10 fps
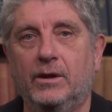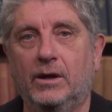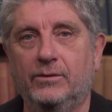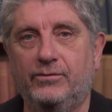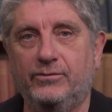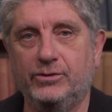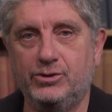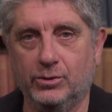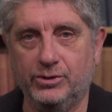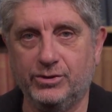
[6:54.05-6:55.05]
of the
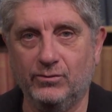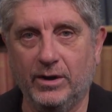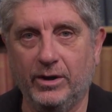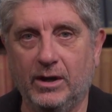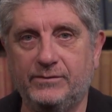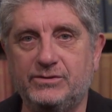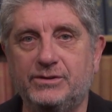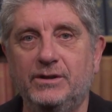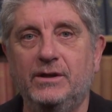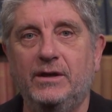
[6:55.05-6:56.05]
Georgia
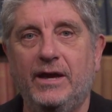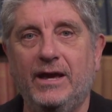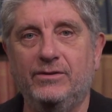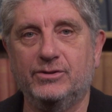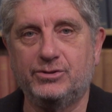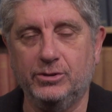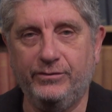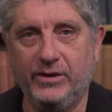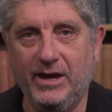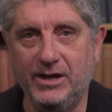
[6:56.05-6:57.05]
runoffs and the
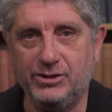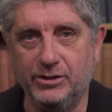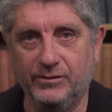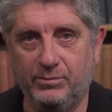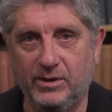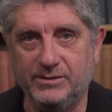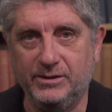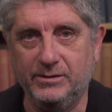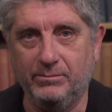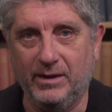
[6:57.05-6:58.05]
certification of
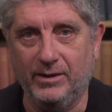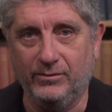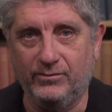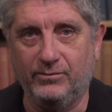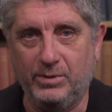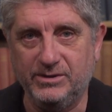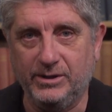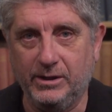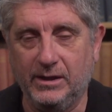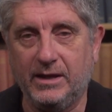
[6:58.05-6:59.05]

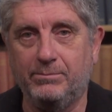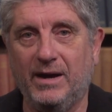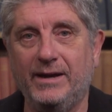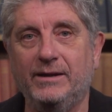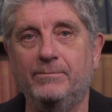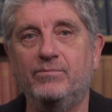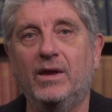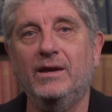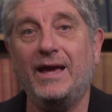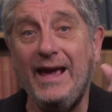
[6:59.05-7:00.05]
President-elect Biden
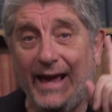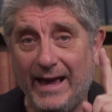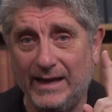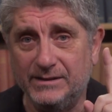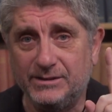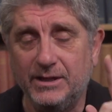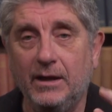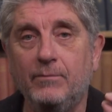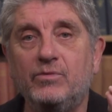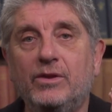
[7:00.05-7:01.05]
and
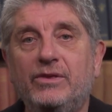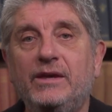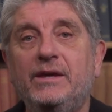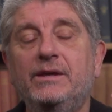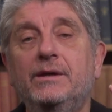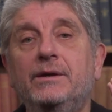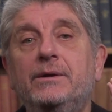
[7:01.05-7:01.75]
the